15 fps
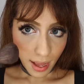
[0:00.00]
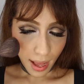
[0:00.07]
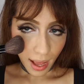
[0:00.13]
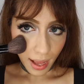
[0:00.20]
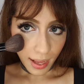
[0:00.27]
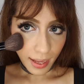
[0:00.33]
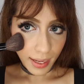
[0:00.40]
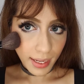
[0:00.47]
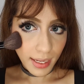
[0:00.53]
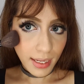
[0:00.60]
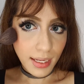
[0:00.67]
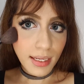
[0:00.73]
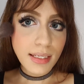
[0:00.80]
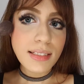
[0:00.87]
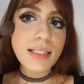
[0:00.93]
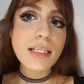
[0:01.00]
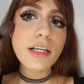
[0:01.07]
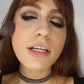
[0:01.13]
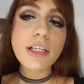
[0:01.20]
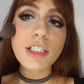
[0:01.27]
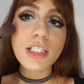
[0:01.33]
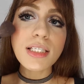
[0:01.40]
I did
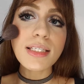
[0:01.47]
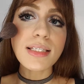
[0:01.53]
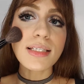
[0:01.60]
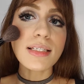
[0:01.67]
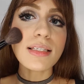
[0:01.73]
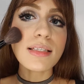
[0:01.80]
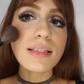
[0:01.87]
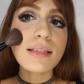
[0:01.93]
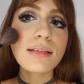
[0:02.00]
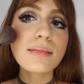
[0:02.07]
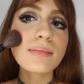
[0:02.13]
her justice.